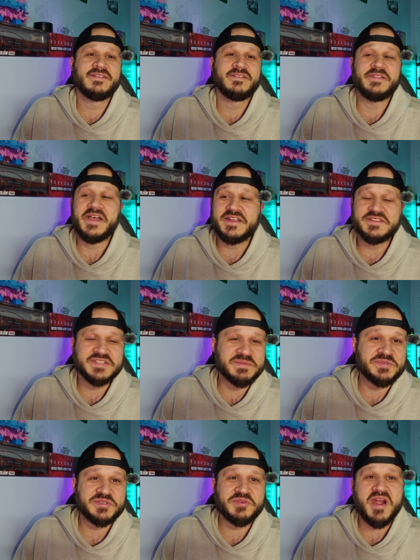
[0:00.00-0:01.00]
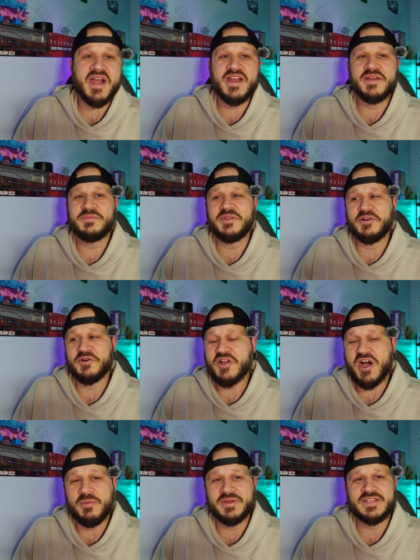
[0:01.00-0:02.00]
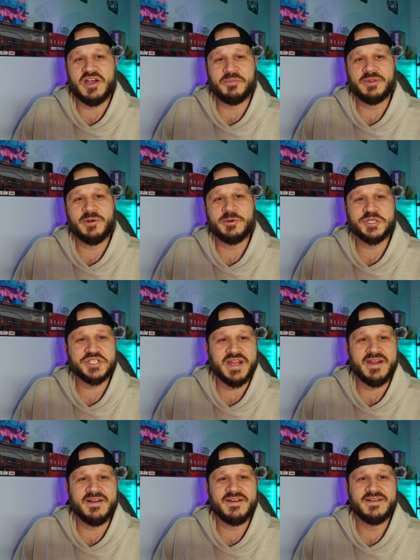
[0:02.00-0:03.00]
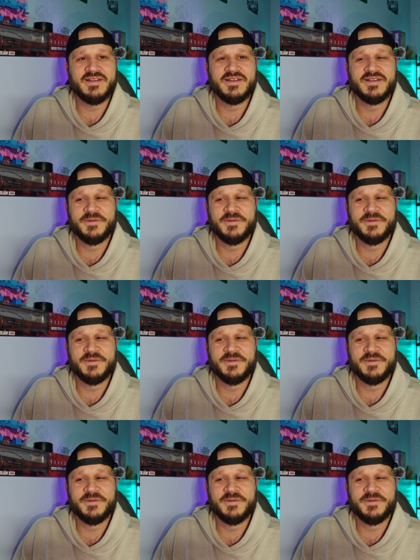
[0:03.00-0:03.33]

like and subscribe, comment down below, share.